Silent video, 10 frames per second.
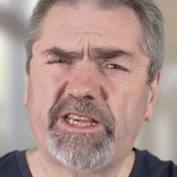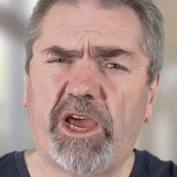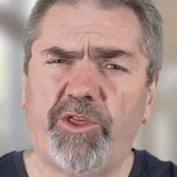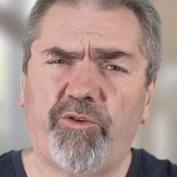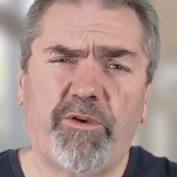to
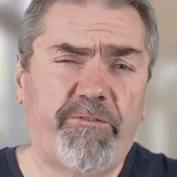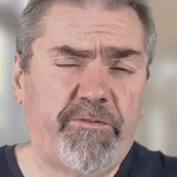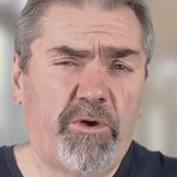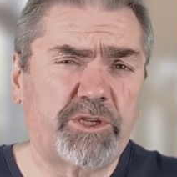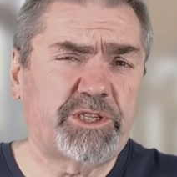go through your
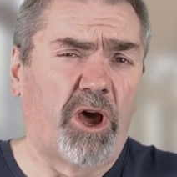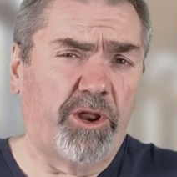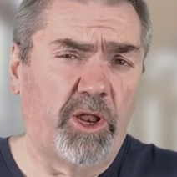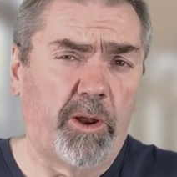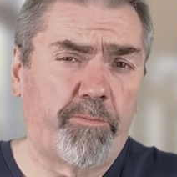first
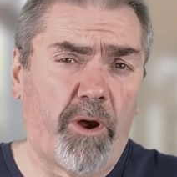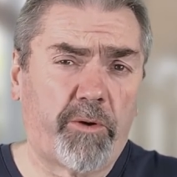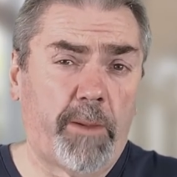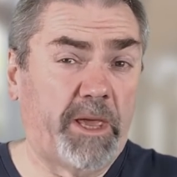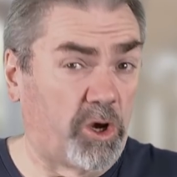online
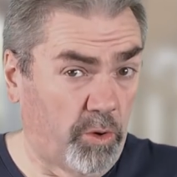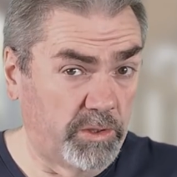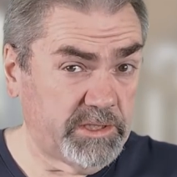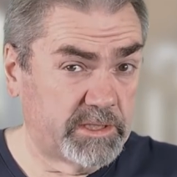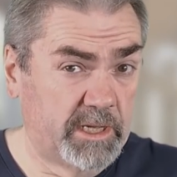programming
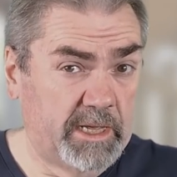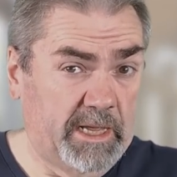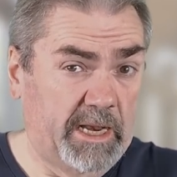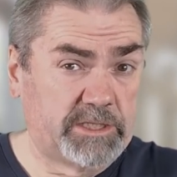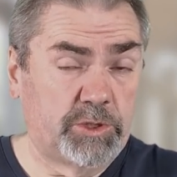course?
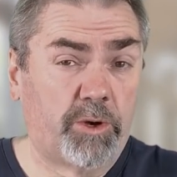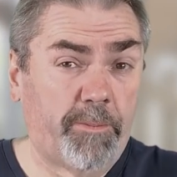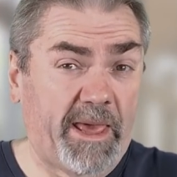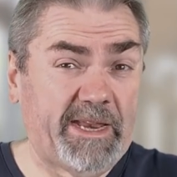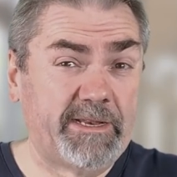Let's talk
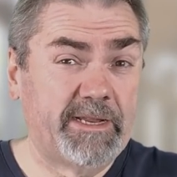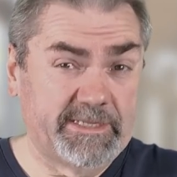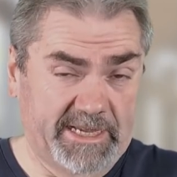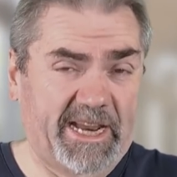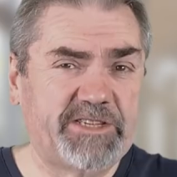about it in
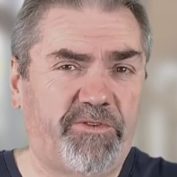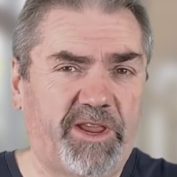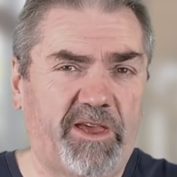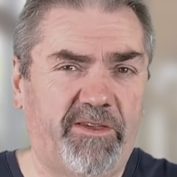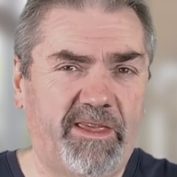today's
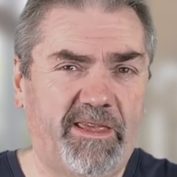video.